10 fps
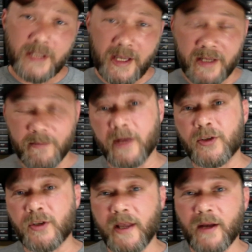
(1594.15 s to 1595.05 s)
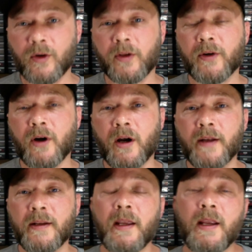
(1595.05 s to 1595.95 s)
I had mentioned that earlier on.
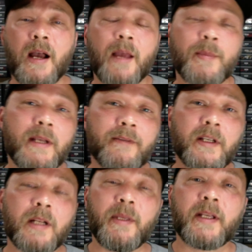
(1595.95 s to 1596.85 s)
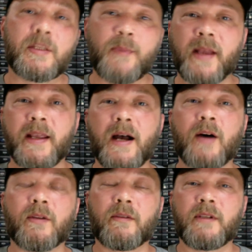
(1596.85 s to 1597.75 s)
I'm definitely going to be expanding
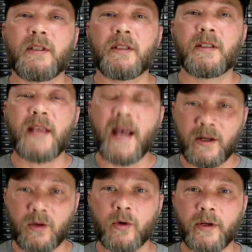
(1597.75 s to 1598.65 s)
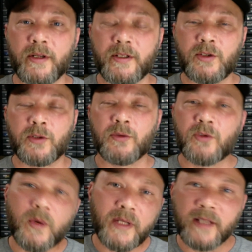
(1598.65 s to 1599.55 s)
out the categories to
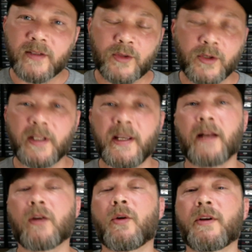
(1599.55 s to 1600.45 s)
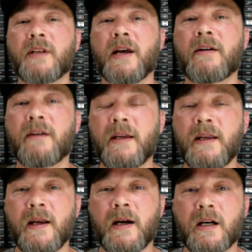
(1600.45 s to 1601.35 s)
28 to 30 categories now.
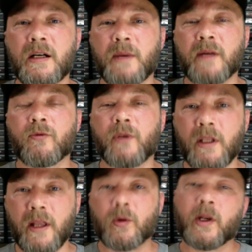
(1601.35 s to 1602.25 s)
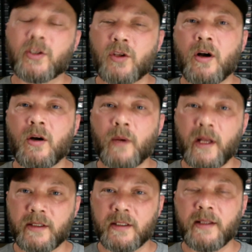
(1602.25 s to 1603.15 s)
I really like what I saw when I
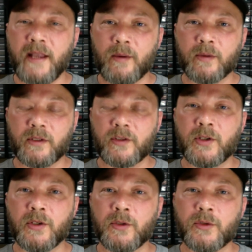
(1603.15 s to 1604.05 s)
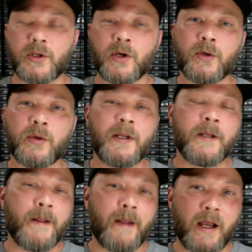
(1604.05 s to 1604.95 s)
did that with the 2, so
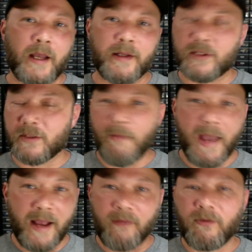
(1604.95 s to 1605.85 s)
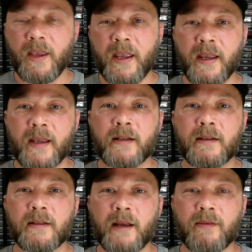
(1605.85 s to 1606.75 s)
I did some math,
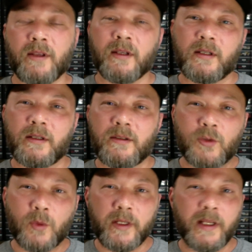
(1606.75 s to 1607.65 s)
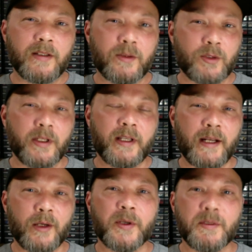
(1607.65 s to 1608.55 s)
and I think 28 to 30
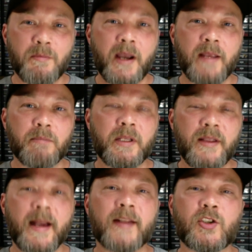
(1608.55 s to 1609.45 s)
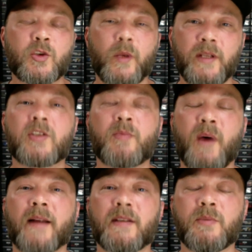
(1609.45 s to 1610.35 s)
categories might be that sweet
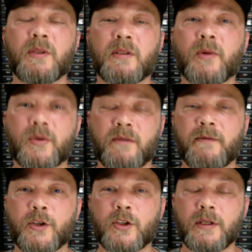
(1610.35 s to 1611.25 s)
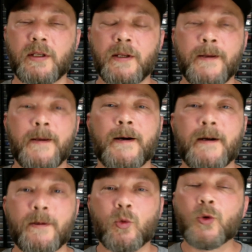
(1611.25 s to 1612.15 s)
spot to be the most efficient.
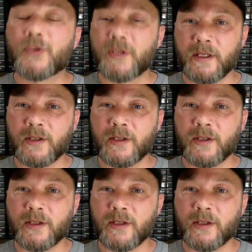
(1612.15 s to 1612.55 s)
We'll see.